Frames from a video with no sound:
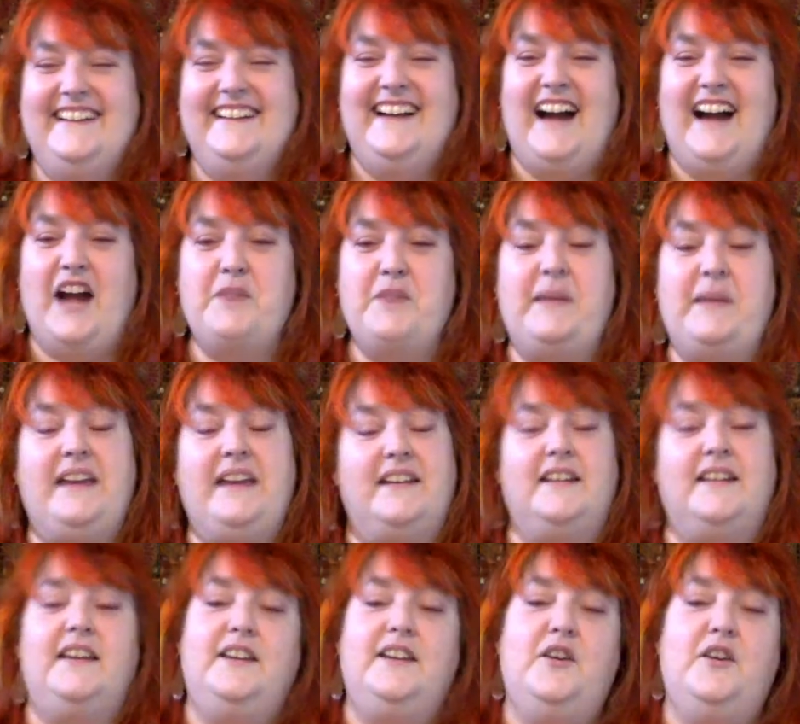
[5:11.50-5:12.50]
I mean,
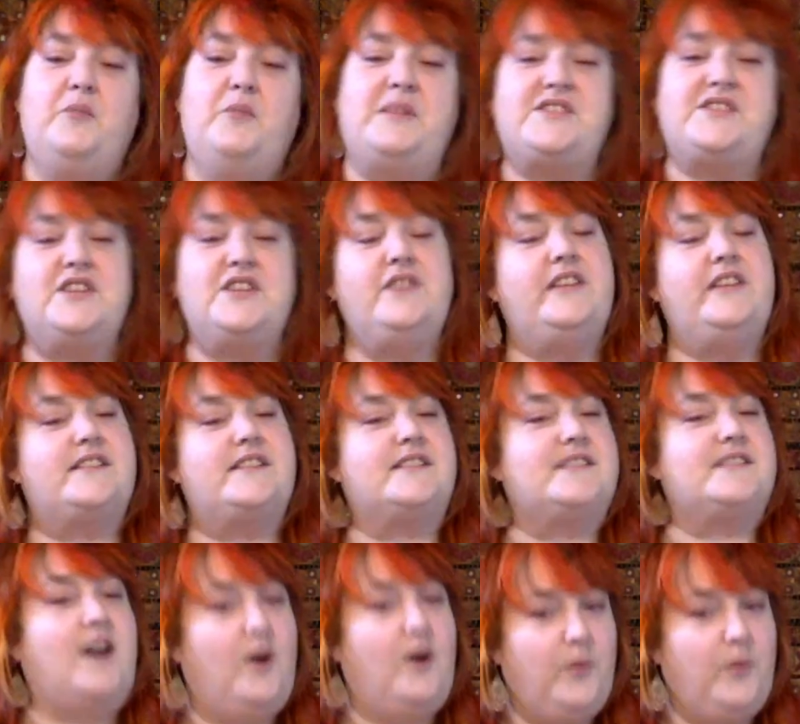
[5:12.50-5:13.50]
mischievous
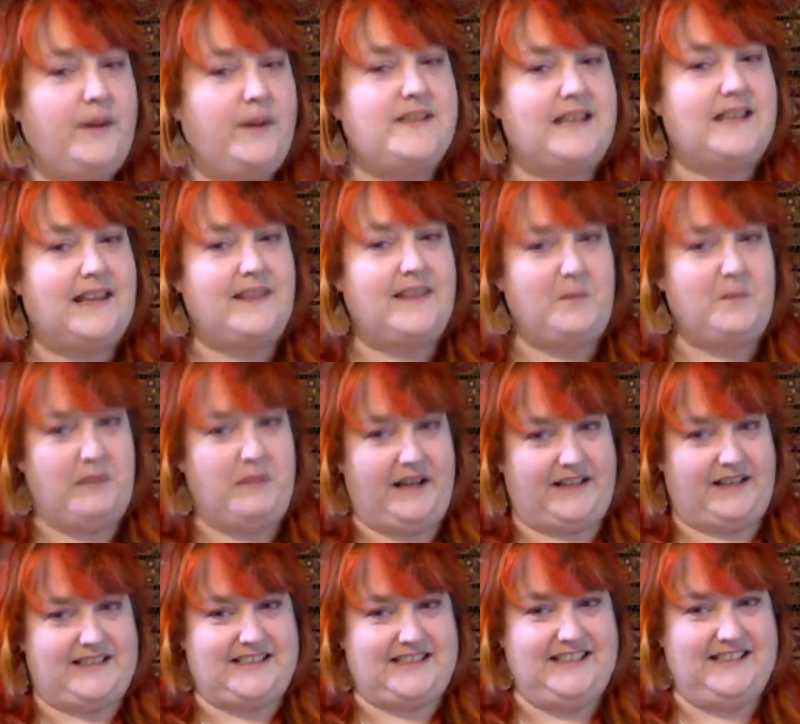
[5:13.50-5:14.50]
is always in the
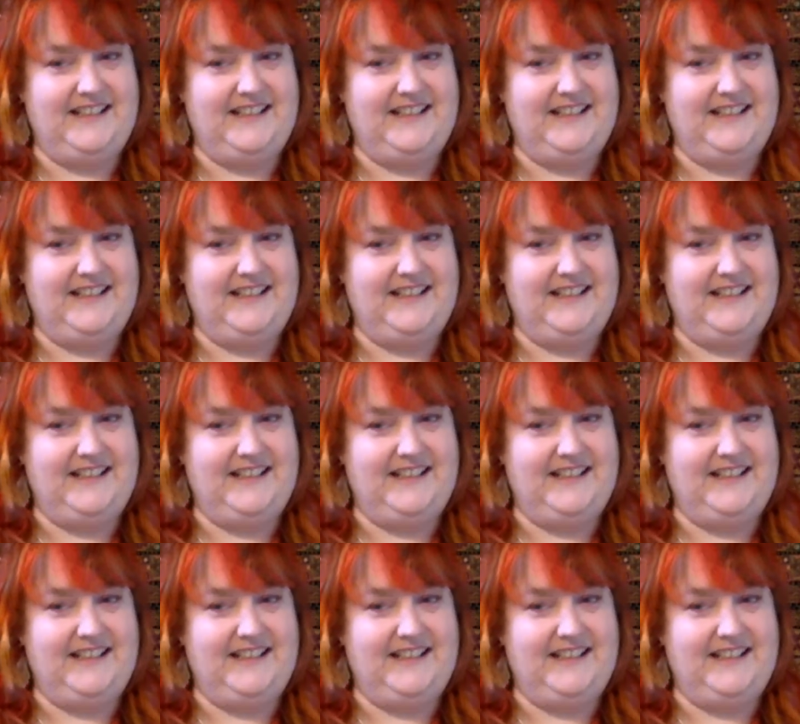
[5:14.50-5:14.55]
mix.